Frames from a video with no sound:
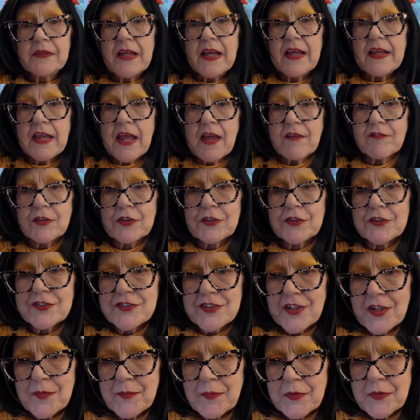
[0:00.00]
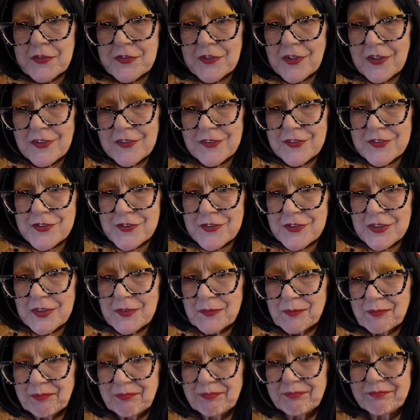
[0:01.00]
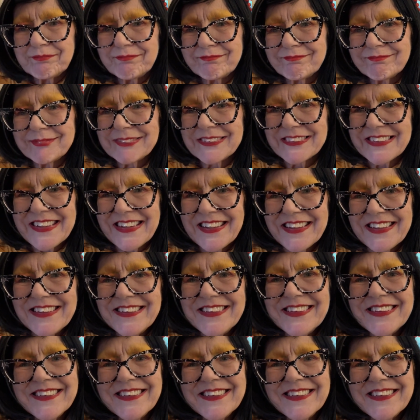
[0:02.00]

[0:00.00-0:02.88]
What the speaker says: and have a good time on Dollar Tree. Okay?